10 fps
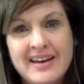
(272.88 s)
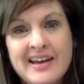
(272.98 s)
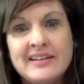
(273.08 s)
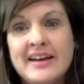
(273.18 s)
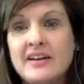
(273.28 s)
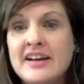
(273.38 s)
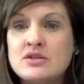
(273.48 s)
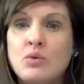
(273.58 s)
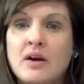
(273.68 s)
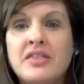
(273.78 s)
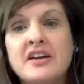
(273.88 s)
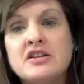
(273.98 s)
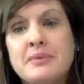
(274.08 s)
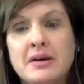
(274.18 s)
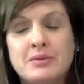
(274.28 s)
Like, it's one thing to
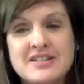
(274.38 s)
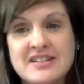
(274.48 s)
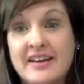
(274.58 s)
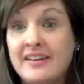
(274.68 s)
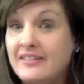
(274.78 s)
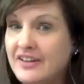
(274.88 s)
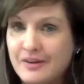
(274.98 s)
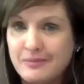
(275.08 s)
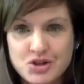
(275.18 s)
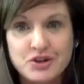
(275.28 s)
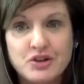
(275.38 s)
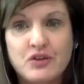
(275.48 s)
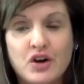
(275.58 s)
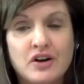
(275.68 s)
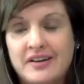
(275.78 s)
be able to say, and I'm sure you've
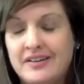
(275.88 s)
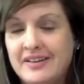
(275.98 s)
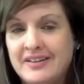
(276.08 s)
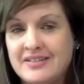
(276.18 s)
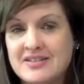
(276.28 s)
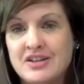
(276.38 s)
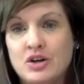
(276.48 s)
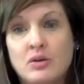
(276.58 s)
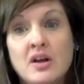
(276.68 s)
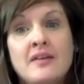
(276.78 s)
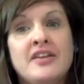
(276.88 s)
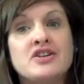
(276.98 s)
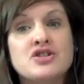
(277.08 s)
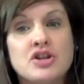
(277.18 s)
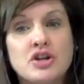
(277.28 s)
heard it, is, you know, there's
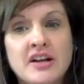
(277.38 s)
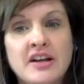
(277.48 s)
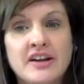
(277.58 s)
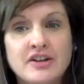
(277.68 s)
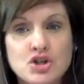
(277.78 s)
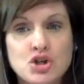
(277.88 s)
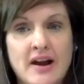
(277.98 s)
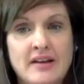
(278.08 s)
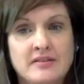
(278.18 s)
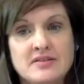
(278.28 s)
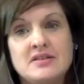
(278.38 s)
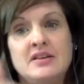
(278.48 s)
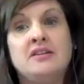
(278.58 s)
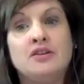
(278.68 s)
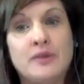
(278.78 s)
30-year trends
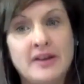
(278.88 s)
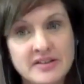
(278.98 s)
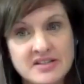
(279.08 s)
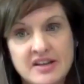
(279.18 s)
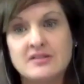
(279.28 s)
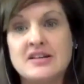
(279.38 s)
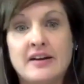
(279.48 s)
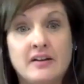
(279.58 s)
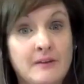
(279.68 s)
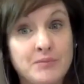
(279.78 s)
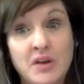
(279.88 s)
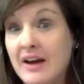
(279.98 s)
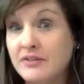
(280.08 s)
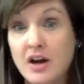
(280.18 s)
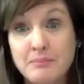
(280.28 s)
in the real estate cycle. I've
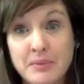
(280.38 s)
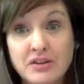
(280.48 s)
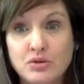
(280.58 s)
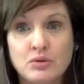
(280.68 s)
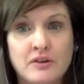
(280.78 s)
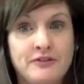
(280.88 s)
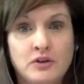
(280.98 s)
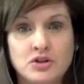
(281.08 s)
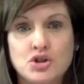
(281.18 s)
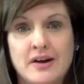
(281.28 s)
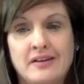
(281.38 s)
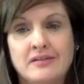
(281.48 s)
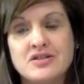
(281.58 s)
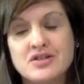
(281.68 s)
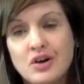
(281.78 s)
not been through a full trend.
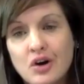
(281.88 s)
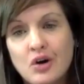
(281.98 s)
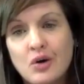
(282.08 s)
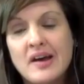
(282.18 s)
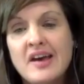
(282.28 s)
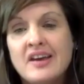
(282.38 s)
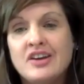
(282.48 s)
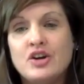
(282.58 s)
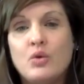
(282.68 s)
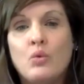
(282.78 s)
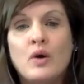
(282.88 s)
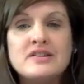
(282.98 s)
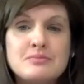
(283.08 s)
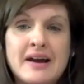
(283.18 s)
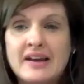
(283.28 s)
So, you know, what's
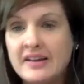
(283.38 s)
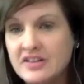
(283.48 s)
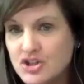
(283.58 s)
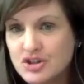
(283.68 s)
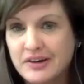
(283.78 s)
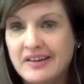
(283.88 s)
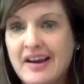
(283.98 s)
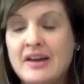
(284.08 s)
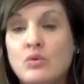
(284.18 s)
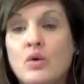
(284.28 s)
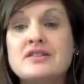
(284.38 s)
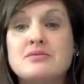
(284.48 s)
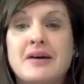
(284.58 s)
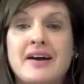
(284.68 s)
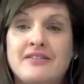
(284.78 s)
my history and what's
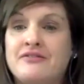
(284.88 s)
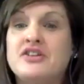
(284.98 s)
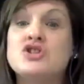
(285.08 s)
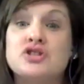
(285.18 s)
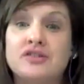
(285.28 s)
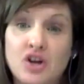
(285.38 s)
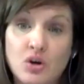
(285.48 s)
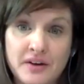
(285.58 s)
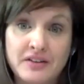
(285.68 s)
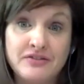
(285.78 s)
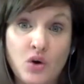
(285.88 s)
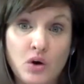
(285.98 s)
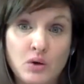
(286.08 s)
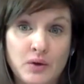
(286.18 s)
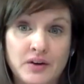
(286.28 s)
my vision going
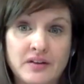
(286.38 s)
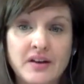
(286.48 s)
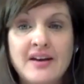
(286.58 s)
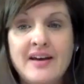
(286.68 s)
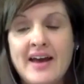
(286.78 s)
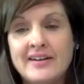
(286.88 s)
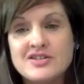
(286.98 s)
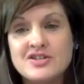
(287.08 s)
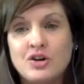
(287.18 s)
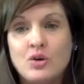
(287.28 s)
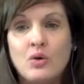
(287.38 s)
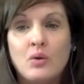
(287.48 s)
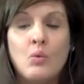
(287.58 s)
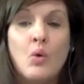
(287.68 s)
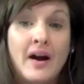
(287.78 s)
forward? And so
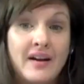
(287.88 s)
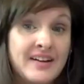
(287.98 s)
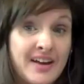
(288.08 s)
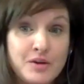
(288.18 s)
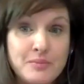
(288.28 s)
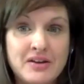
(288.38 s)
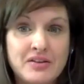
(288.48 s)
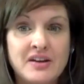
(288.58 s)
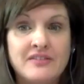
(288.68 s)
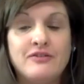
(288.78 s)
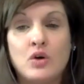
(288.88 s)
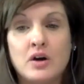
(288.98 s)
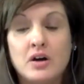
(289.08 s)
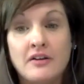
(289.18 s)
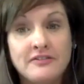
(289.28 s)
another big thing for
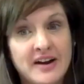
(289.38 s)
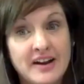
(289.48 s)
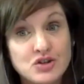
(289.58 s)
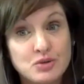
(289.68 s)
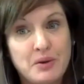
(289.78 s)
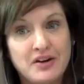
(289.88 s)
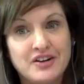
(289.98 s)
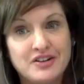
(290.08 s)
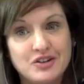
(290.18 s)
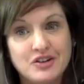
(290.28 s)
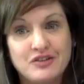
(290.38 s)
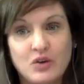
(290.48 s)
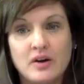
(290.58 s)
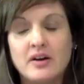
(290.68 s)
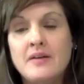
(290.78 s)
a financial partner to look
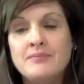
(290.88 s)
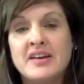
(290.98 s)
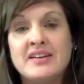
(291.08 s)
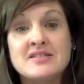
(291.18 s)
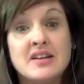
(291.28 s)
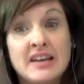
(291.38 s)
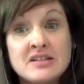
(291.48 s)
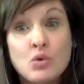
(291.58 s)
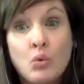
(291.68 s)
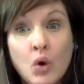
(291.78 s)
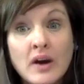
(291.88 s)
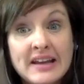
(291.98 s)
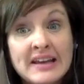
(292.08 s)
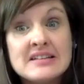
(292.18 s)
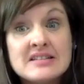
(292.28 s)
for is what
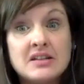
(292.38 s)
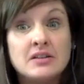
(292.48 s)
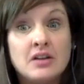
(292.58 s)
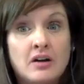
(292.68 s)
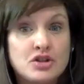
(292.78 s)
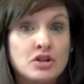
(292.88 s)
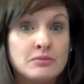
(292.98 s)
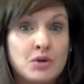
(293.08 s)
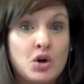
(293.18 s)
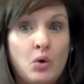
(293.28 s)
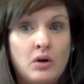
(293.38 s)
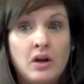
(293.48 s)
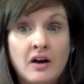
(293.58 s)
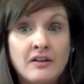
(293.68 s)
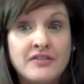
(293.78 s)
is the long-term goal
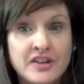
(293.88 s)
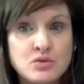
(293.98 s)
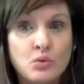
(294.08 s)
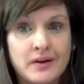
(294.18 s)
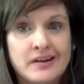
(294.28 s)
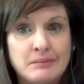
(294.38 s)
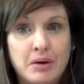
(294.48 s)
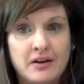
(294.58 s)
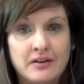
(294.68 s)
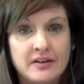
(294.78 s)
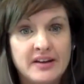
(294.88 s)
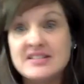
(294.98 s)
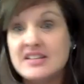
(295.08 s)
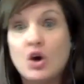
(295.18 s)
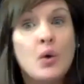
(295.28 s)
of this working partner? Is it
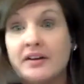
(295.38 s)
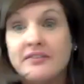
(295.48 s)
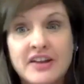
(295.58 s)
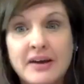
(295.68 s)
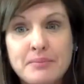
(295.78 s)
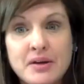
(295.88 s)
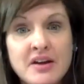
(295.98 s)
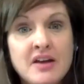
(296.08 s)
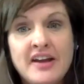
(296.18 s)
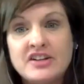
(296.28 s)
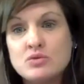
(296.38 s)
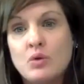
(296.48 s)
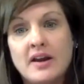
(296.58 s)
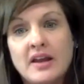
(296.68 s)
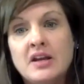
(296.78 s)
a quick flip? They just
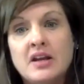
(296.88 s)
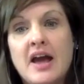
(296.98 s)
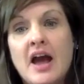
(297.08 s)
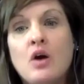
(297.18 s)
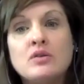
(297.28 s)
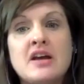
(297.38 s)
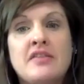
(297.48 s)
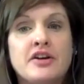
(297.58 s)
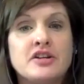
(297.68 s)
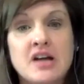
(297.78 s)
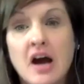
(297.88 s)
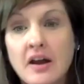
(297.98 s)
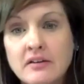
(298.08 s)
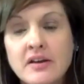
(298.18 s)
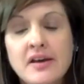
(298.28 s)
want in and out and they're done?
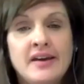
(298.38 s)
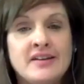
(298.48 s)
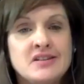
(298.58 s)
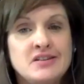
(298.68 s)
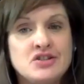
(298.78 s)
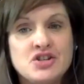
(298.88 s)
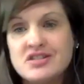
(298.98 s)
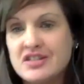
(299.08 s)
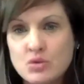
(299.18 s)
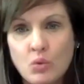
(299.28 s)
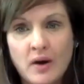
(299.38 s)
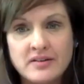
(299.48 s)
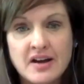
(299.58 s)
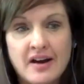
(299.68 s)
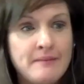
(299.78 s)
Is it just this one
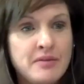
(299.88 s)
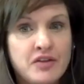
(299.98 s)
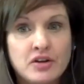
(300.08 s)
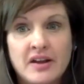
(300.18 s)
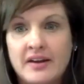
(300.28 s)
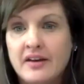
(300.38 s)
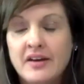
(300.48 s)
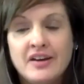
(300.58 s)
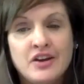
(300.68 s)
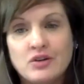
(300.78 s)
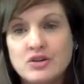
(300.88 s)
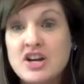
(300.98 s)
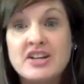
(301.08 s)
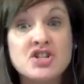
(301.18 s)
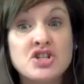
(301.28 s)
time that they're like, you know,
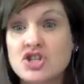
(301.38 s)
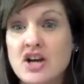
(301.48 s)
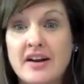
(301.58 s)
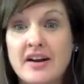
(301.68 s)
chasing the shiny